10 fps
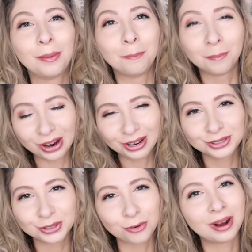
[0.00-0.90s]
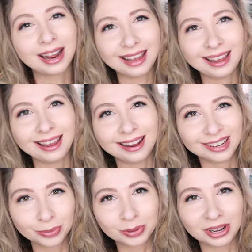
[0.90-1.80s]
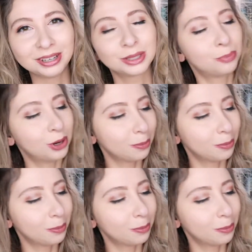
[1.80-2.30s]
March YA Unplugged book